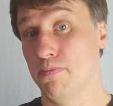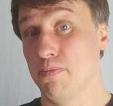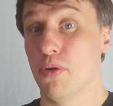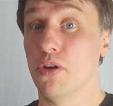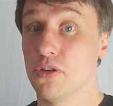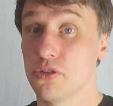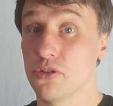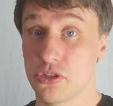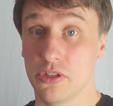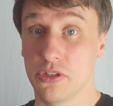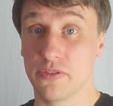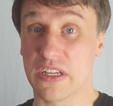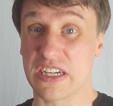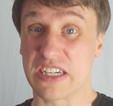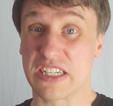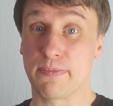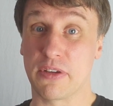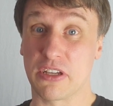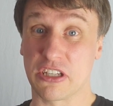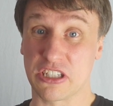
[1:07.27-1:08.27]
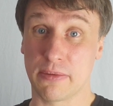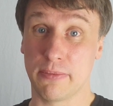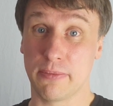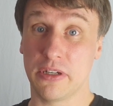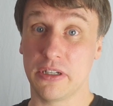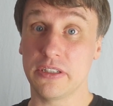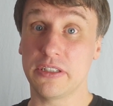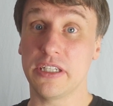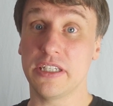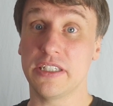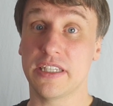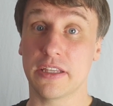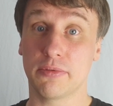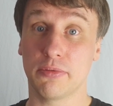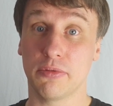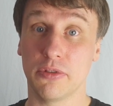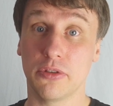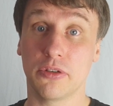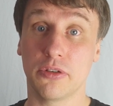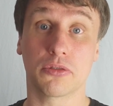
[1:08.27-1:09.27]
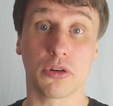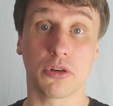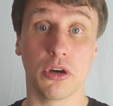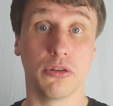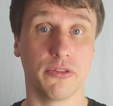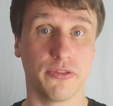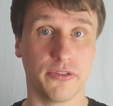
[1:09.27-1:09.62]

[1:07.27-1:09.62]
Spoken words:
portion of the responsibilities that will grow